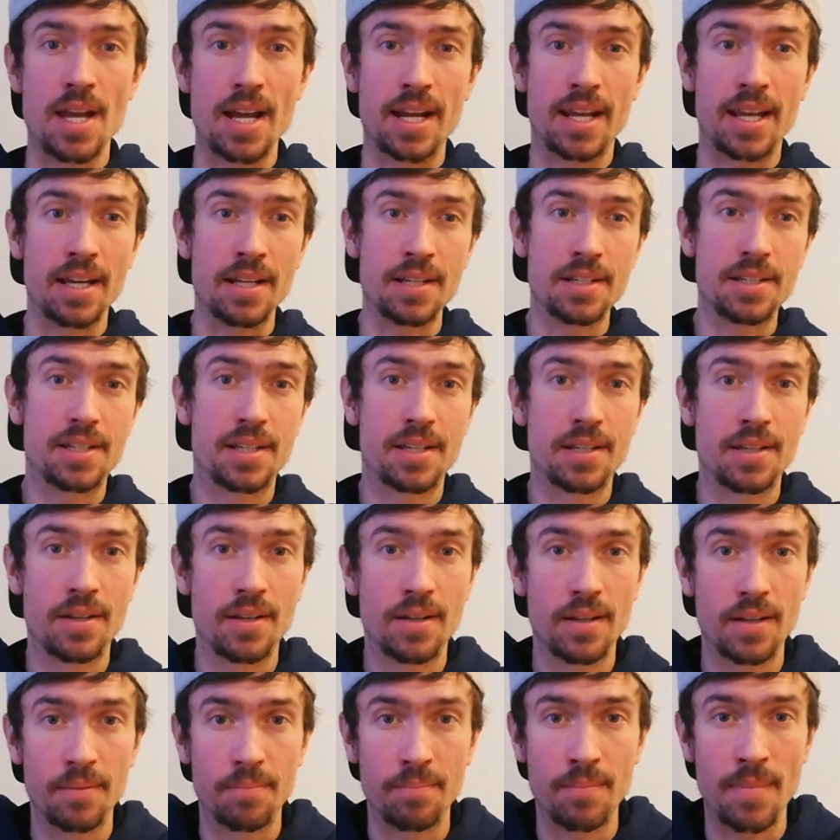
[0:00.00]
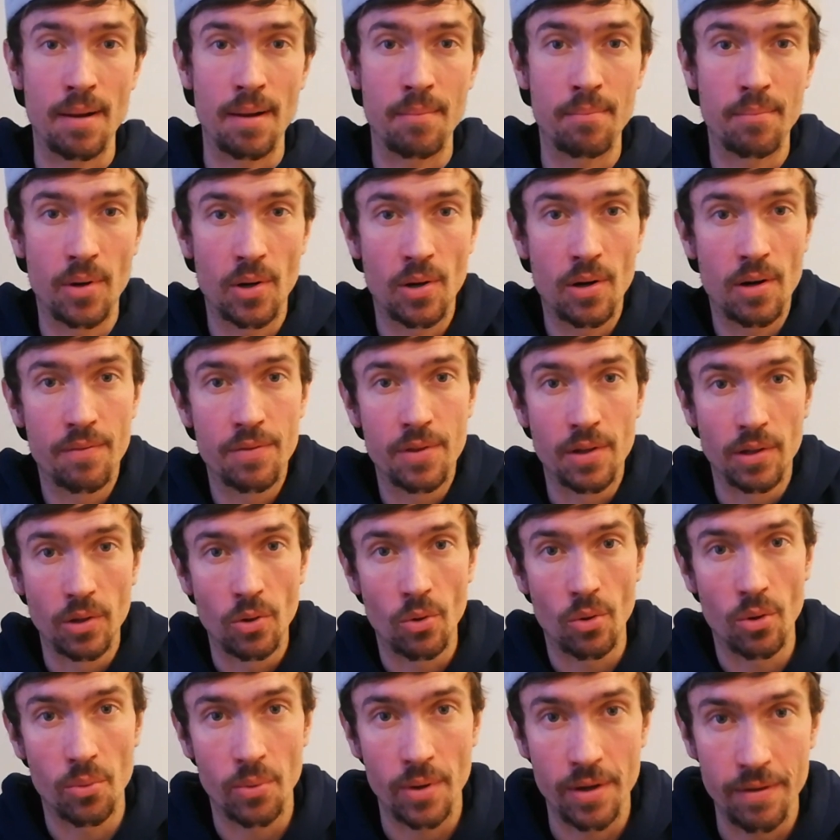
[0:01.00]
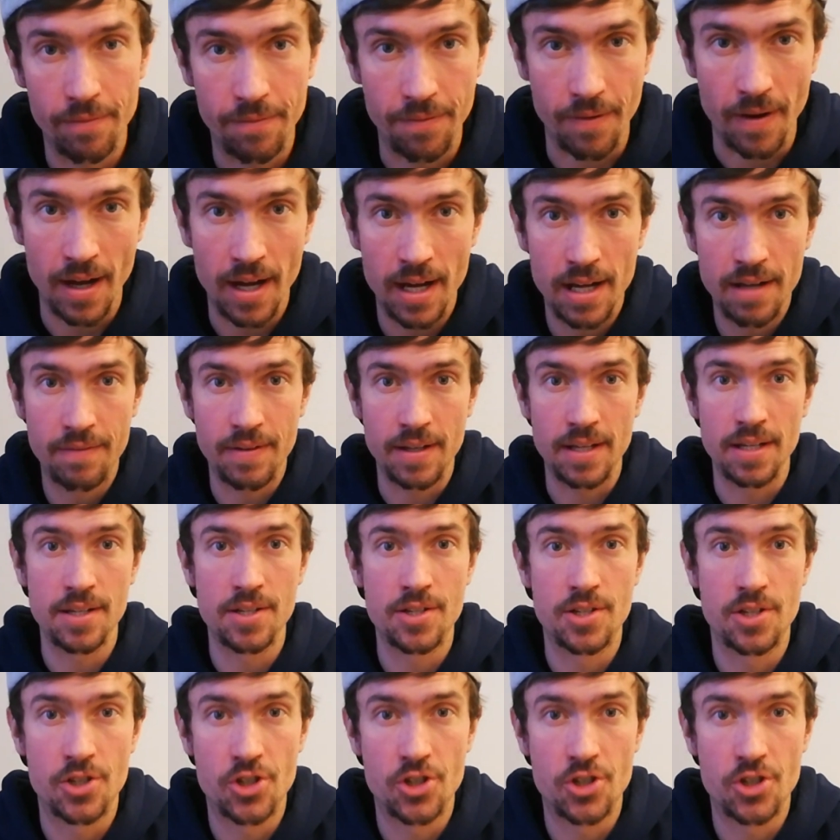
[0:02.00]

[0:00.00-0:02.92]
Second member of the Lorwyn 5